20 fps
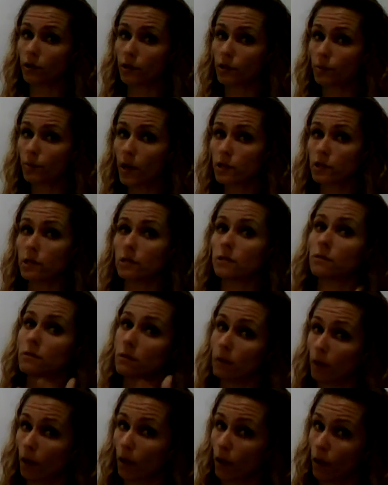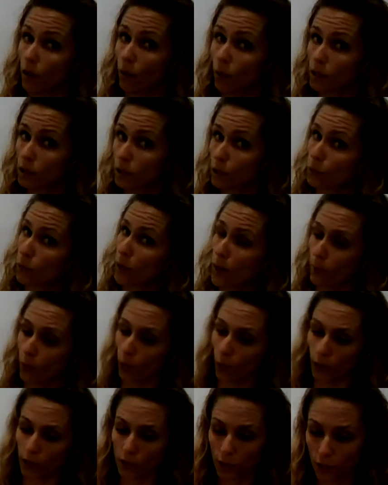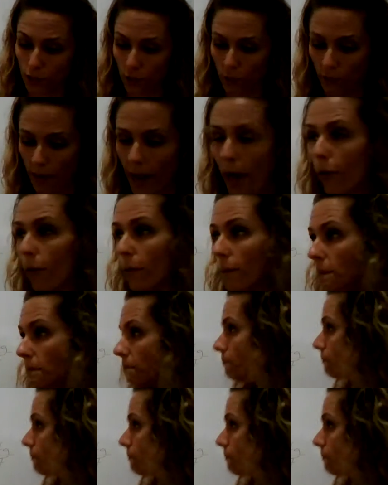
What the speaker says: expressions, which is what I'm going to do now.